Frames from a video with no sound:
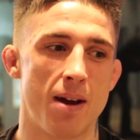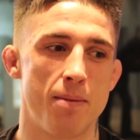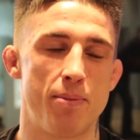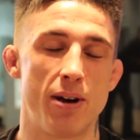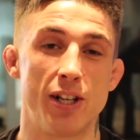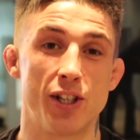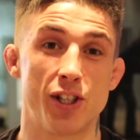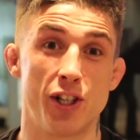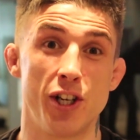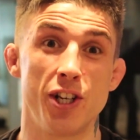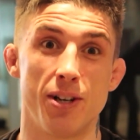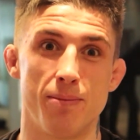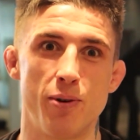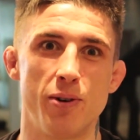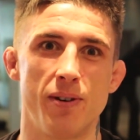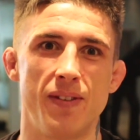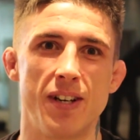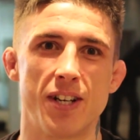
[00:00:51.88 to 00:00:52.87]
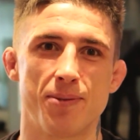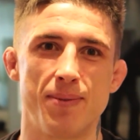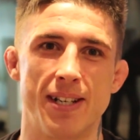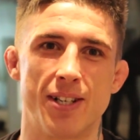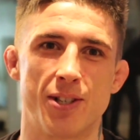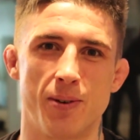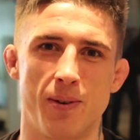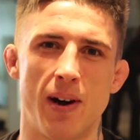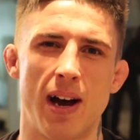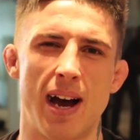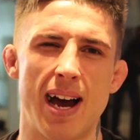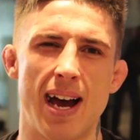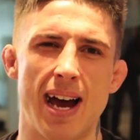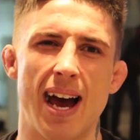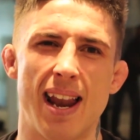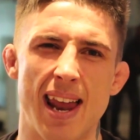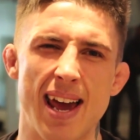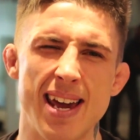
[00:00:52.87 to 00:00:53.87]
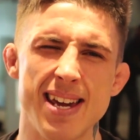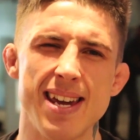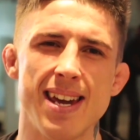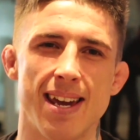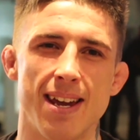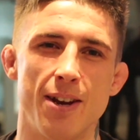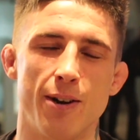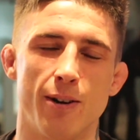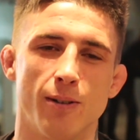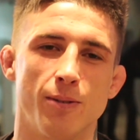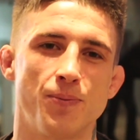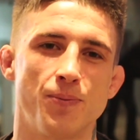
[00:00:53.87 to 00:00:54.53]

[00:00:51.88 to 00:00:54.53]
But it's good, it motivates me, so I like you, you know.